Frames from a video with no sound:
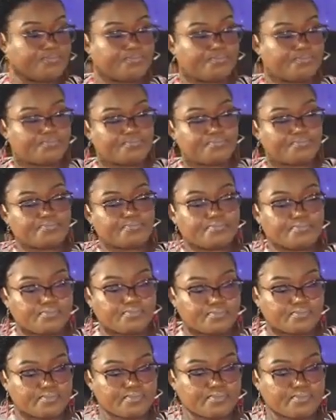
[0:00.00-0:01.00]

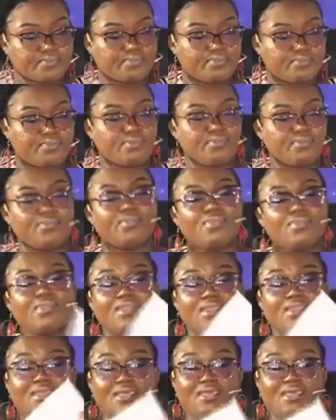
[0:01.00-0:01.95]
(no one is talking)